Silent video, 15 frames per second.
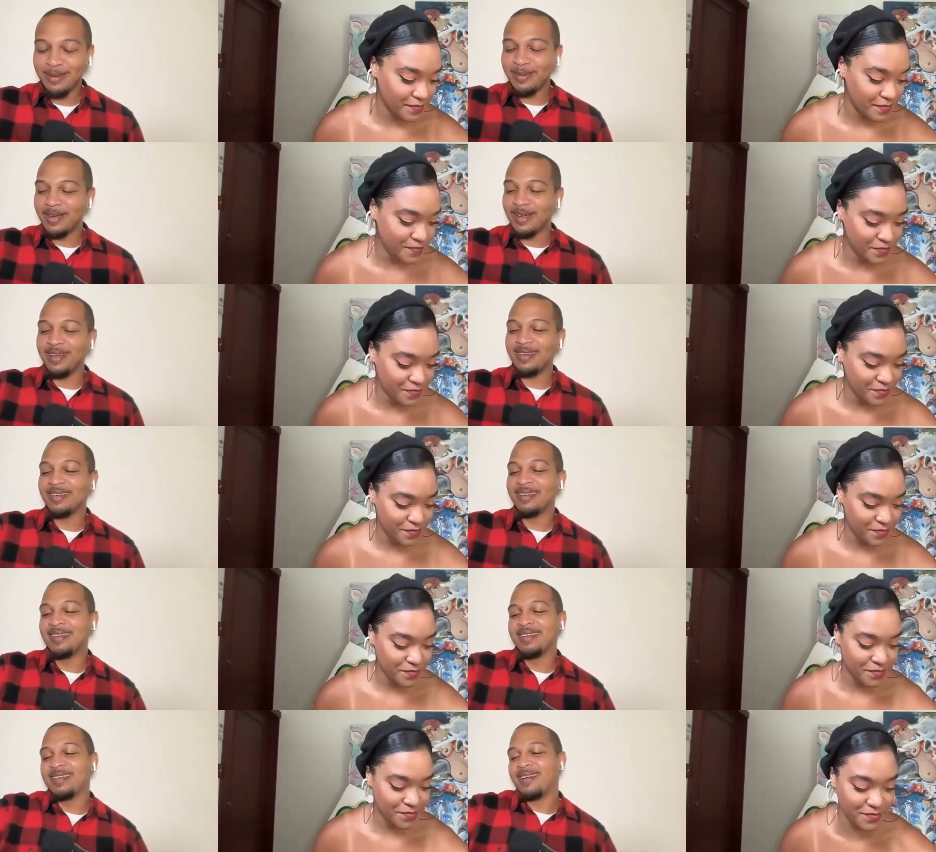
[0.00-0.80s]
Speaker 1: okay,
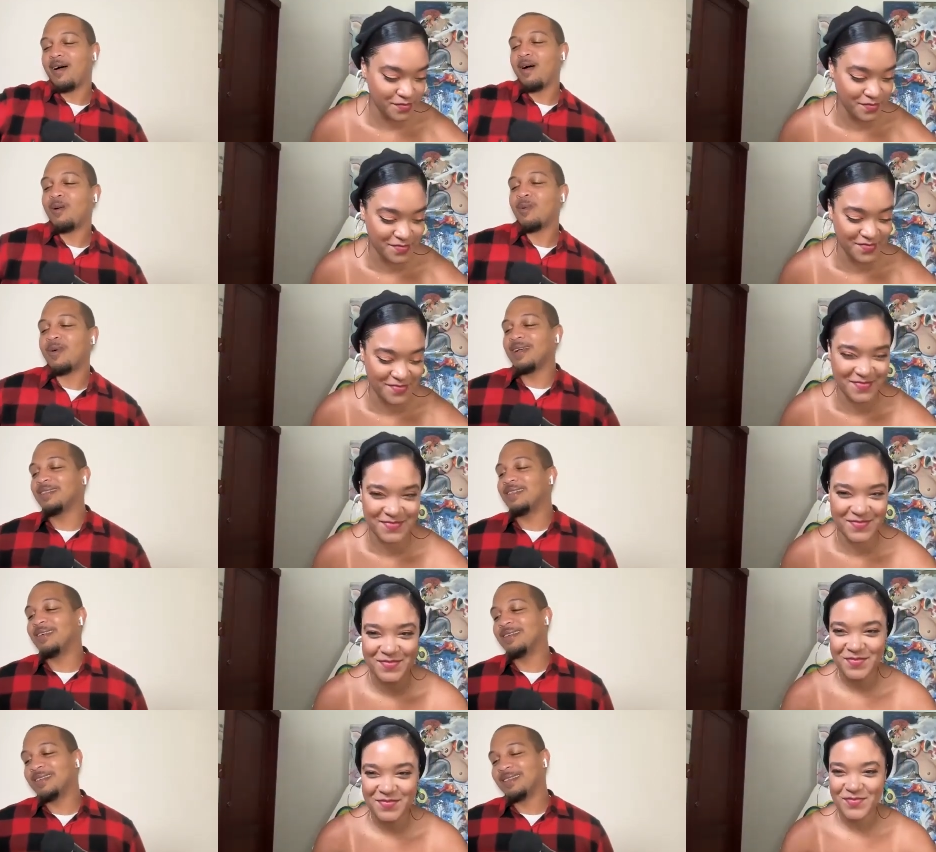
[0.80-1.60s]
all right
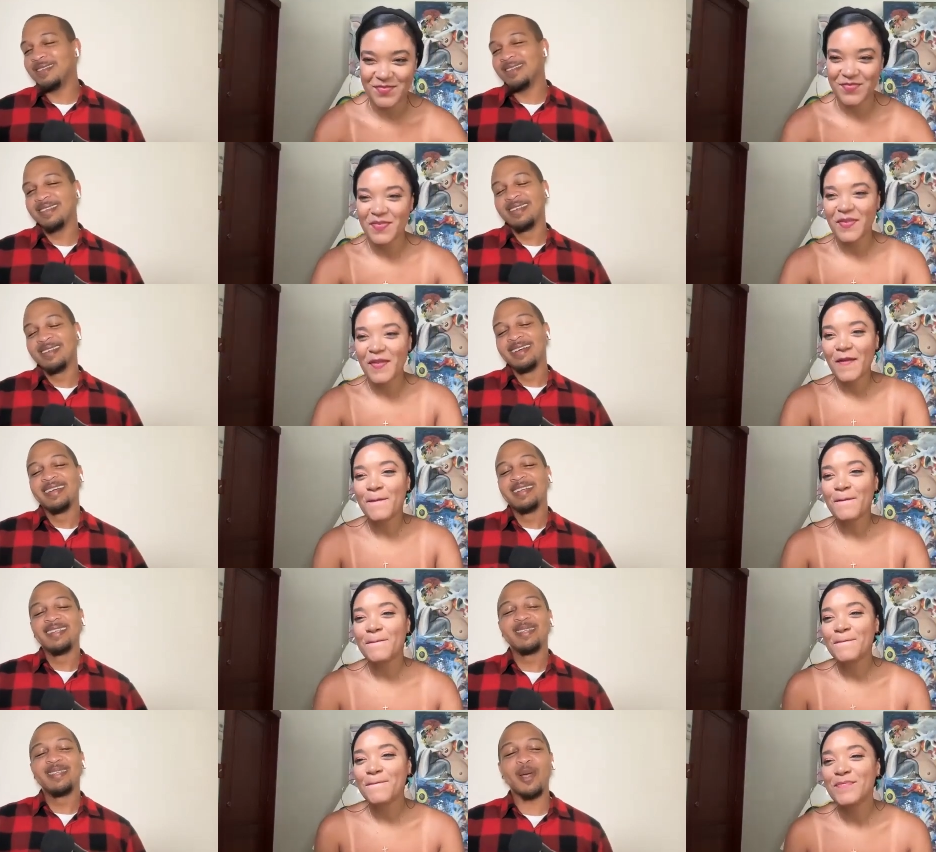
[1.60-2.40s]
then.
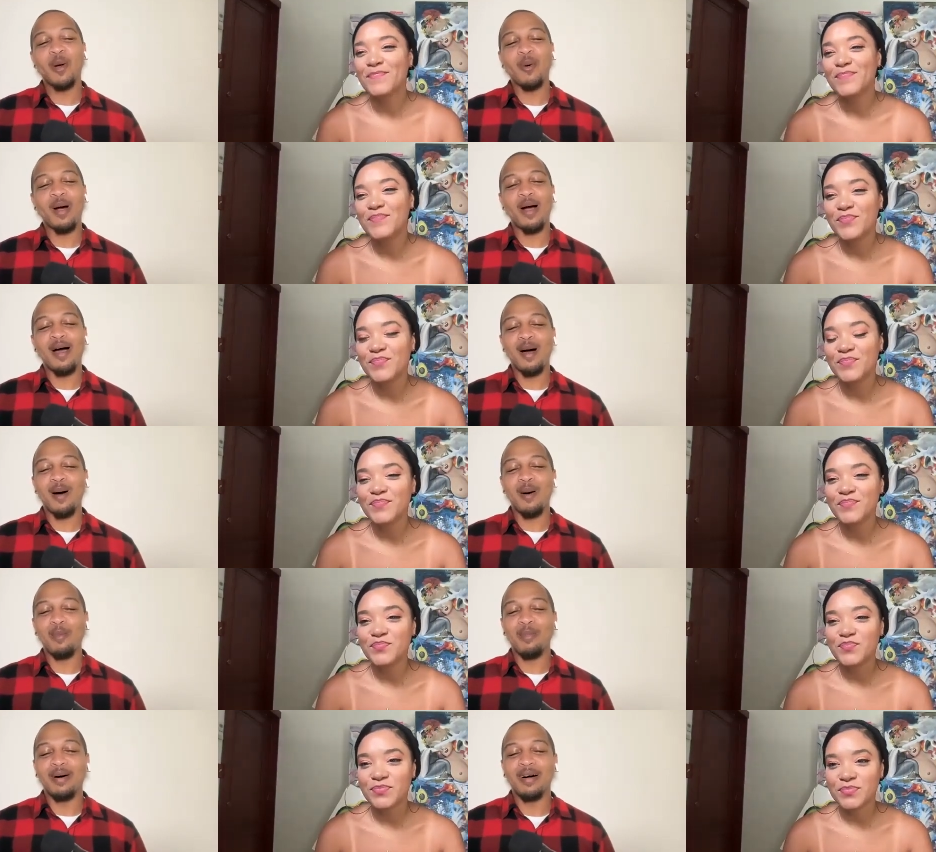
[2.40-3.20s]
So
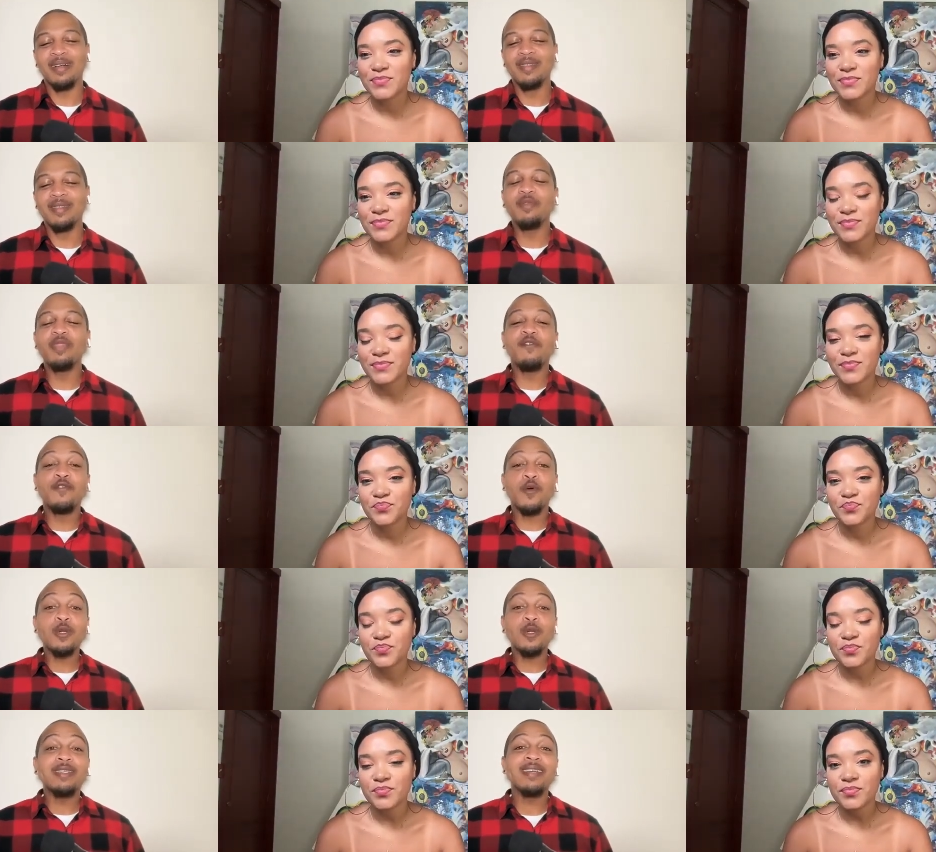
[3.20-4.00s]
um, the, the
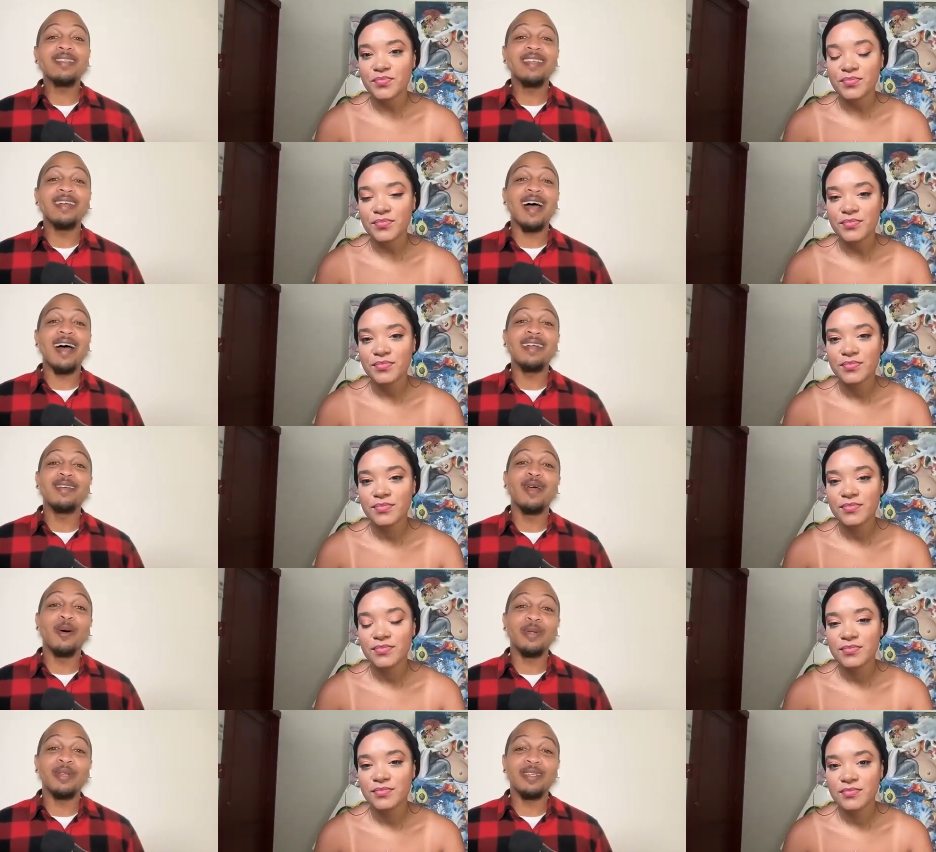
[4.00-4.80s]
first thing that I
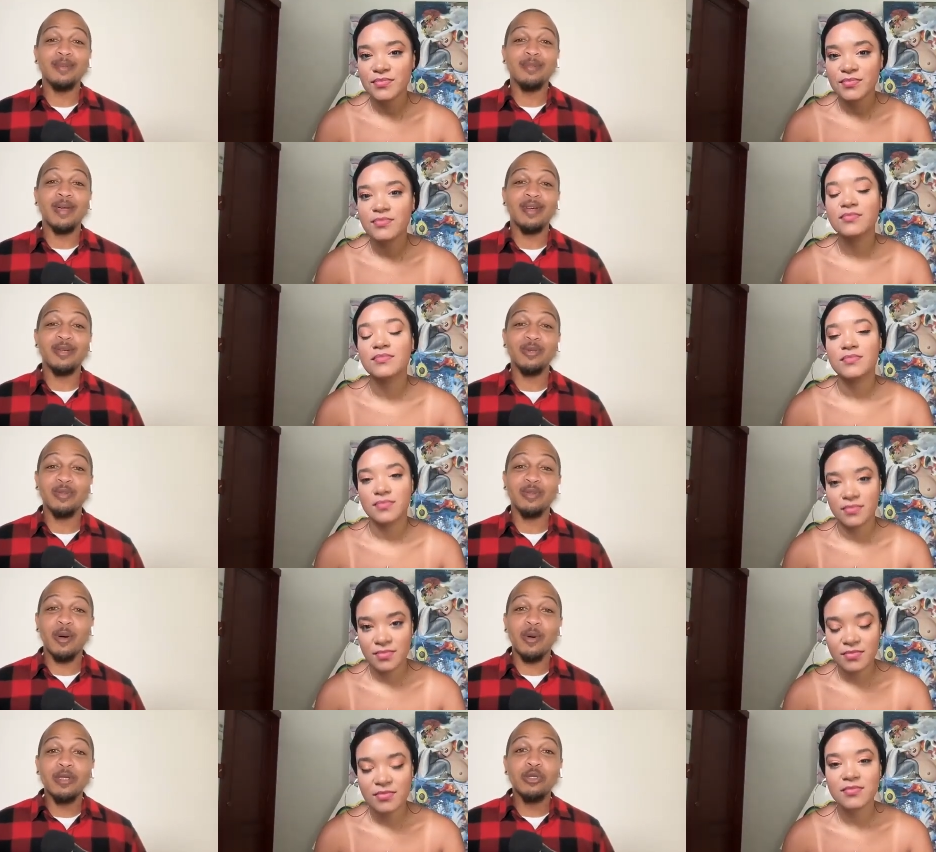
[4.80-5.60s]
noticed about you
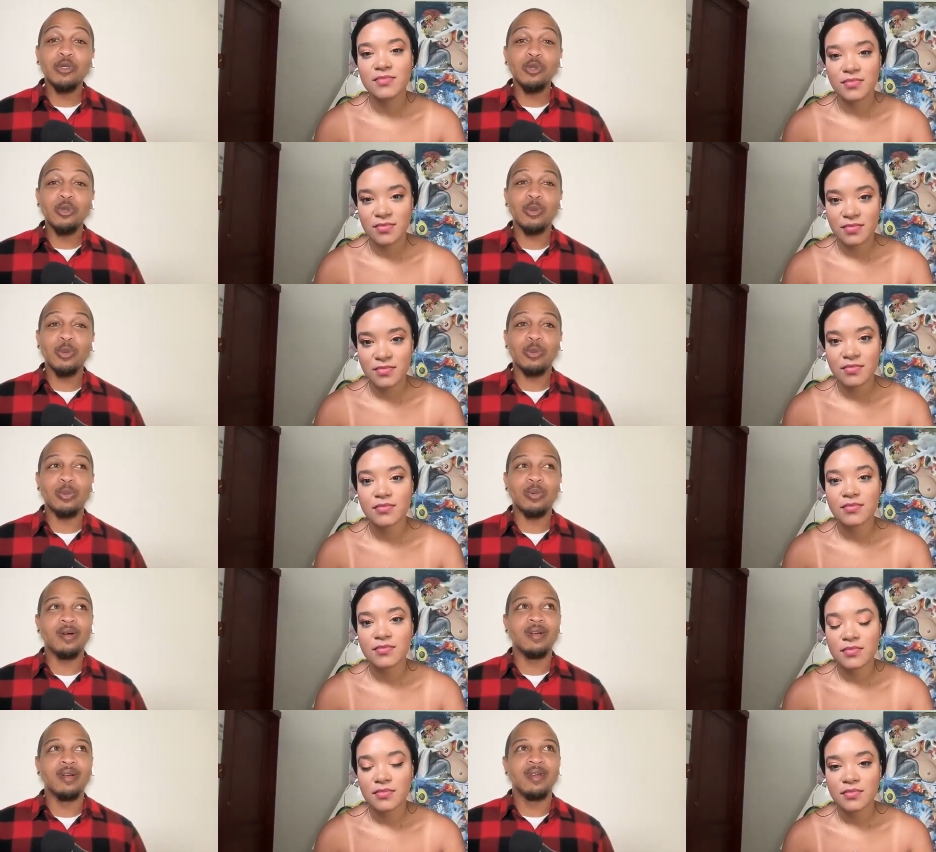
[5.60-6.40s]
though is you
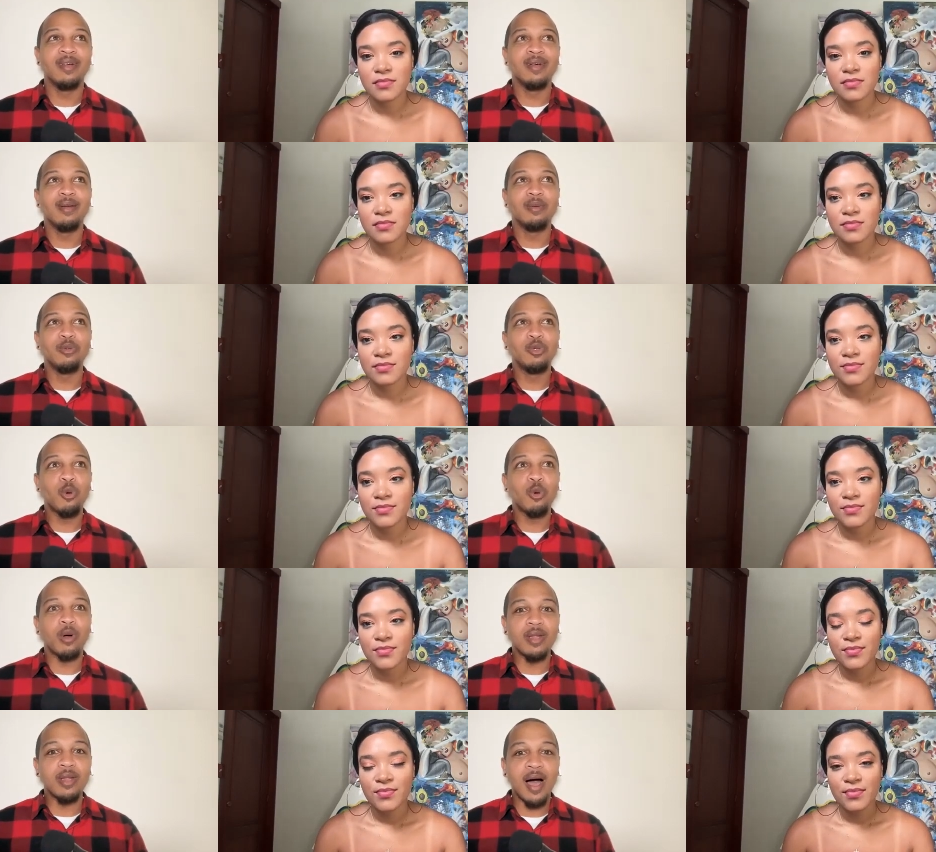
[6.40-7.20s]

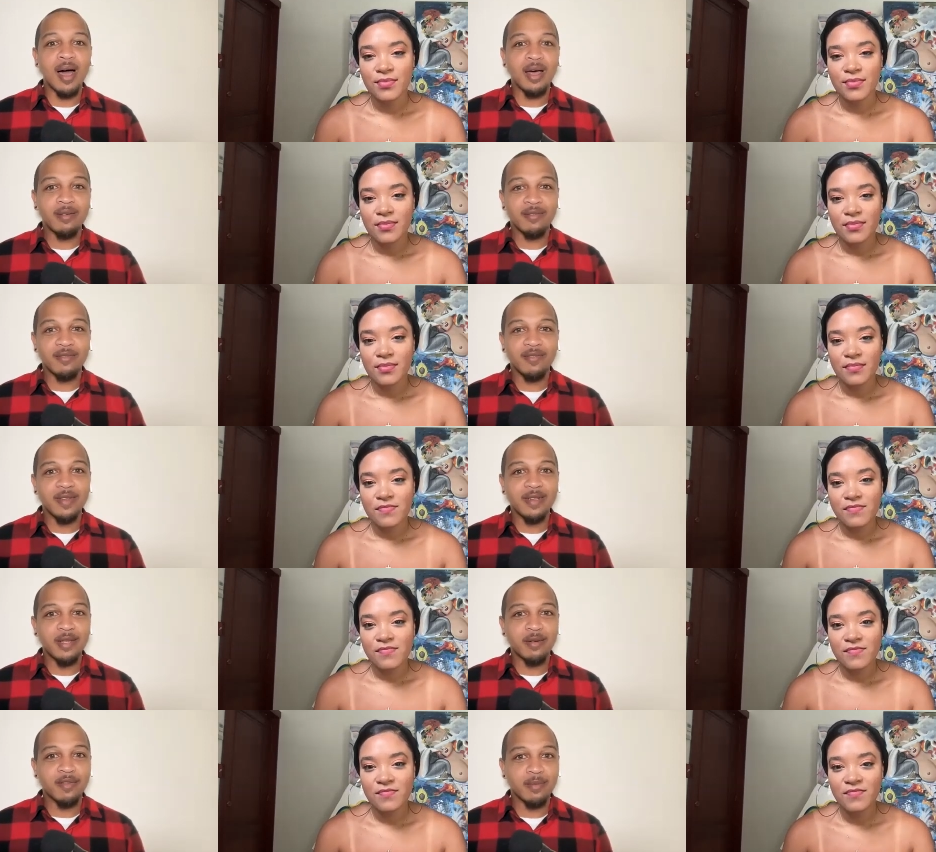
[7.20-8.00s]
do a lot of
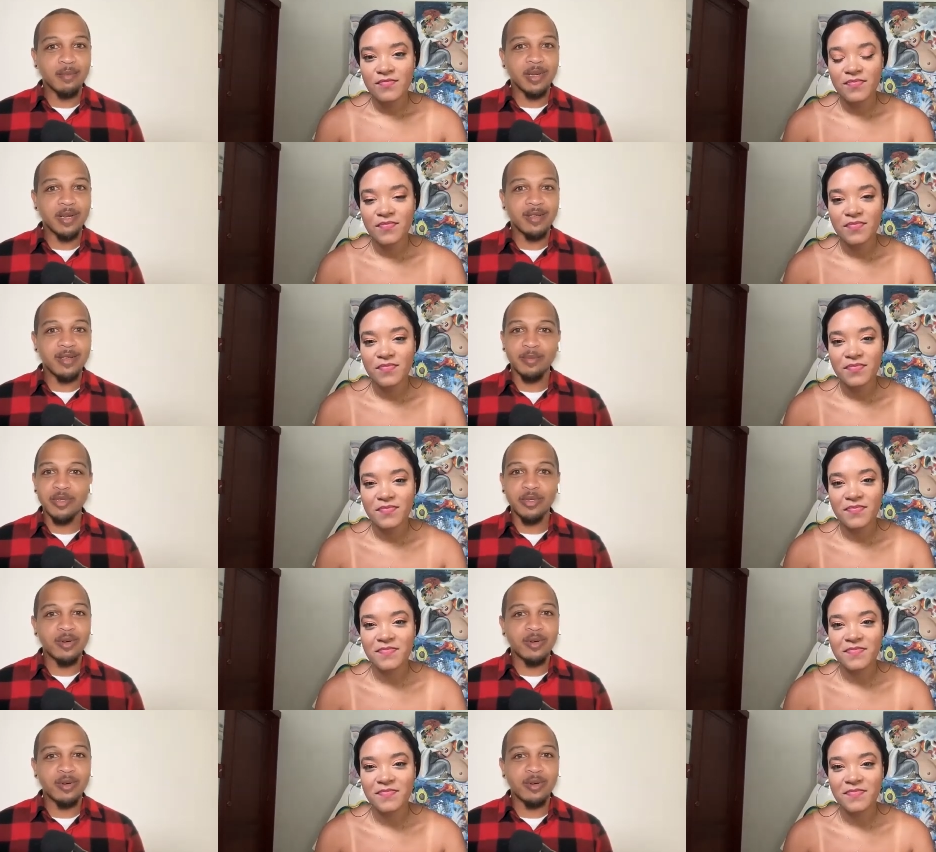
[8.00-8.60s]
different mediums.